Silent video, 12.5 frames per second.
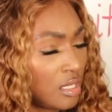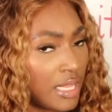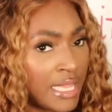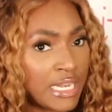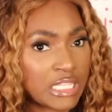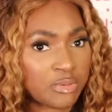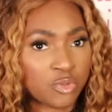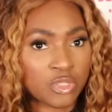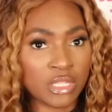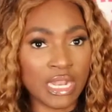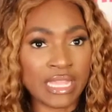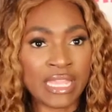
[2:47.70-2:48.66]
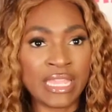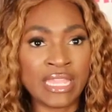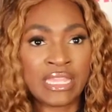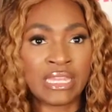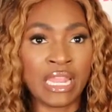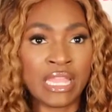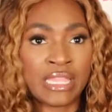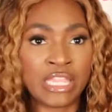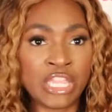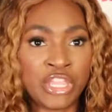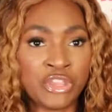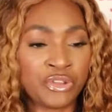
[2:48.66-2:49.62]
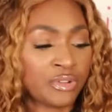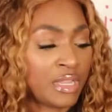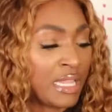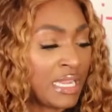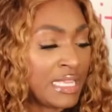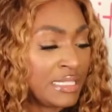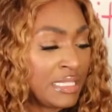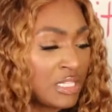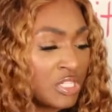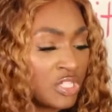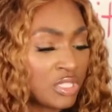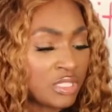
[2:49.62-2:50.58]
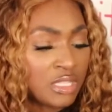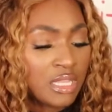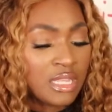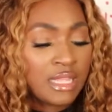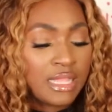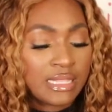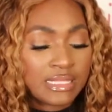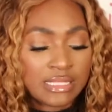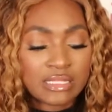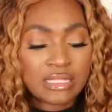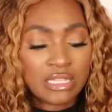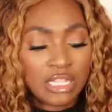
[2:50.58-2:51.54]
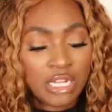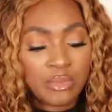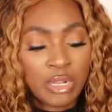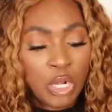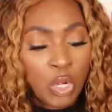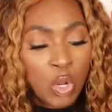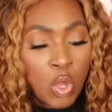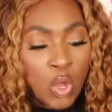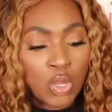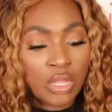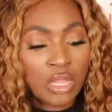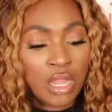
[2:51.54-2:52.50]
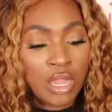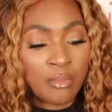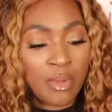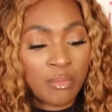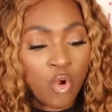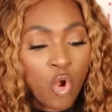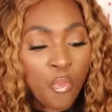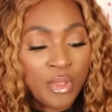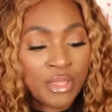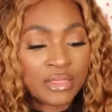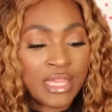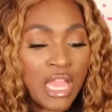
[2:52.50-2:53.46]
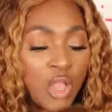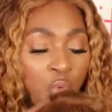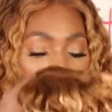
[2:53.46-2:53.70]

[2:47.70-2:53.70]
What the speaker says: it's supposed to like hit like here at 18 inches. This looks a little bit long. I'm hoping that